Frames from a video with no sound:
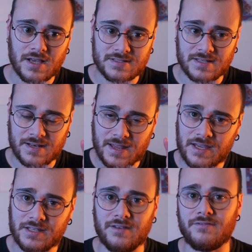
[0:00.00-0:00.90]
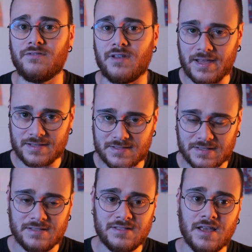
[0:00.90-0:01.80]
as the native
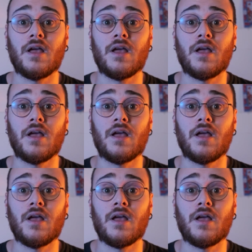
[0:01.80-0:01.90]
lenses,